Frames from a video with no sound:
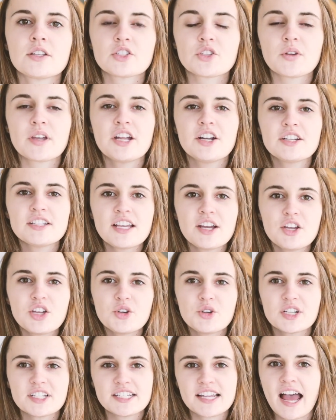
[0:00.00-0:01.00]
So here's how
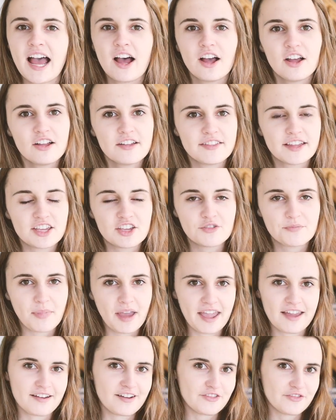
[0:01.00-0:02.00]
you can tell that you
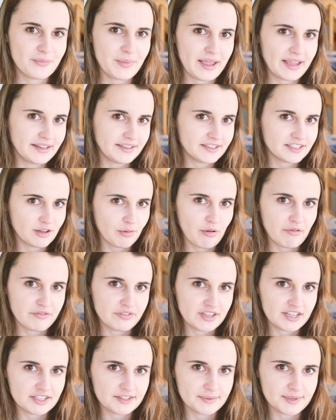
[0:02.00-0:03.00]
may have made some of
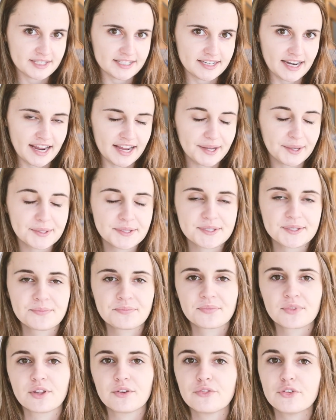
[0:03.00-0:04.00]
these mistakes.
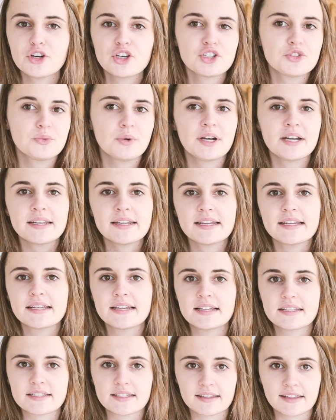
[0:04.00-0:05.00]
The first one
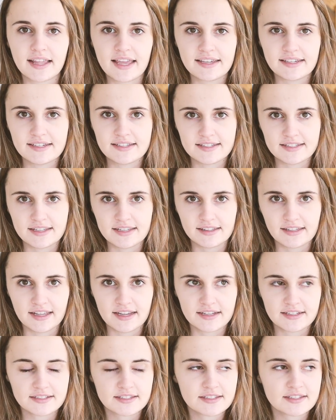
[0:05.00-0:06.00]
is leggy
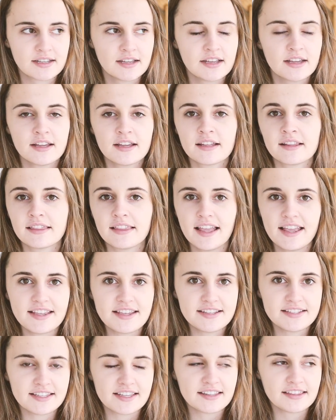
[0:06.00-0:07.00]
seedlings.
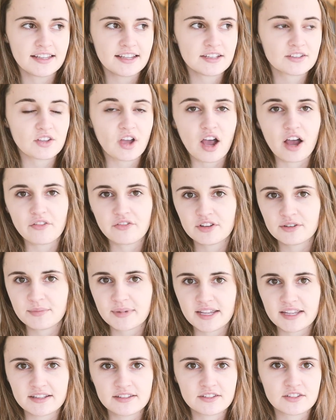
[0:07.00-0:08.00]
Leggy seedlings often
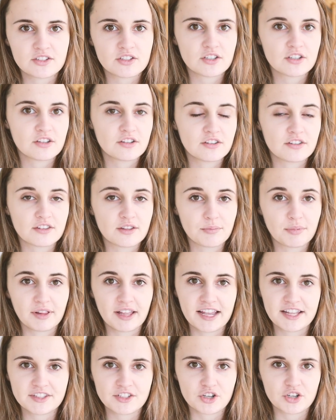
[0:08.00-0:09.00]
means the
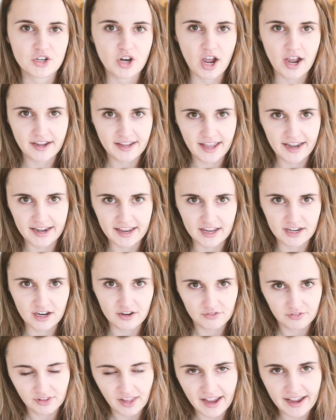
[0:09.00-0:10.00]
plants are not getting
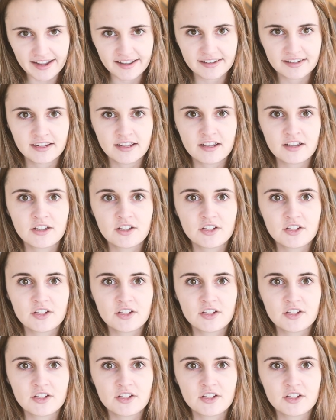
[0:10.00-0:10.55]
enough light,